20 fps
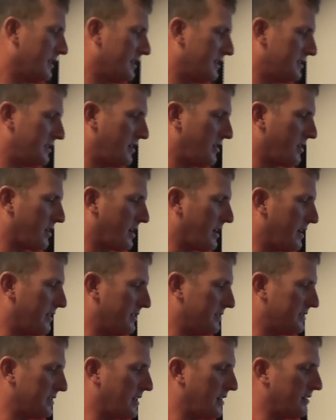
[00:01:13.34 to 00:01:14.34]
Sarah got
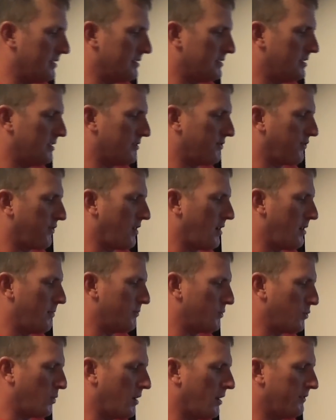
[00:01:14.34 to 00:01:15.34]
this out. This is from
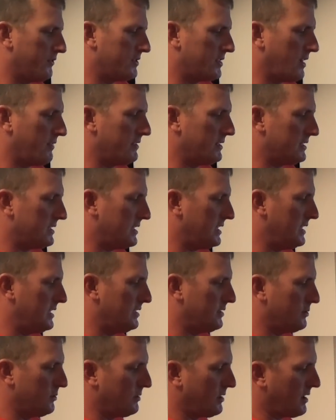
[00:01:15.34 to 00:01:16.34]

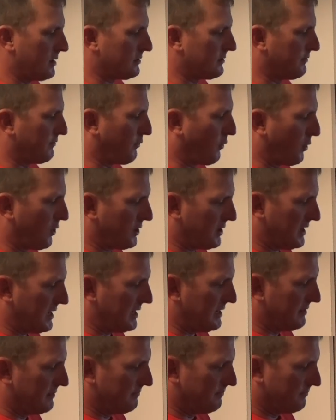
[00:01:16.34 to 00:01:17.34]

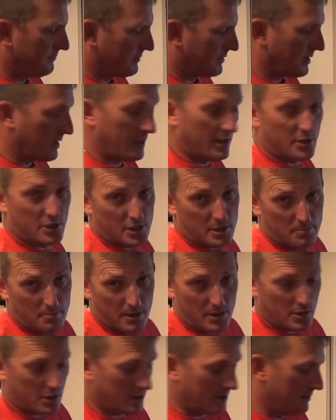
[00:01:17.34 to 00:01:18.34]
12-17-2014, as she
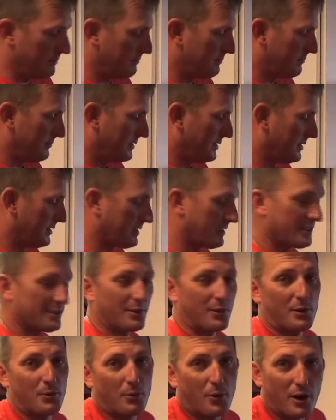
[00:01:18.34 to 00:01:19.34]
mentioned, because I
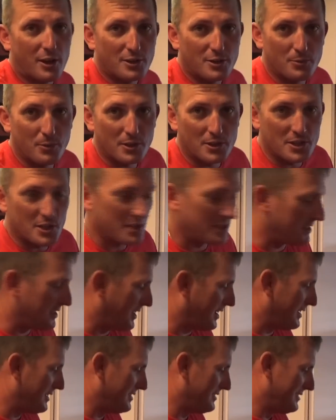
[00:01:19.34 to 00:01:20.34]
already watched what she
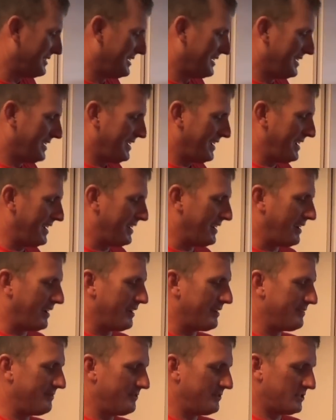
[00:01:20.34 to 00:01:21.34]
said. And
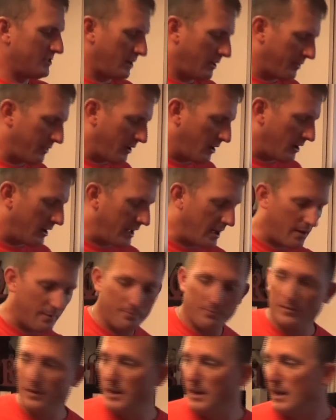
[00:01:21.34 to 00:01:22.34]
uh, it's all thought out.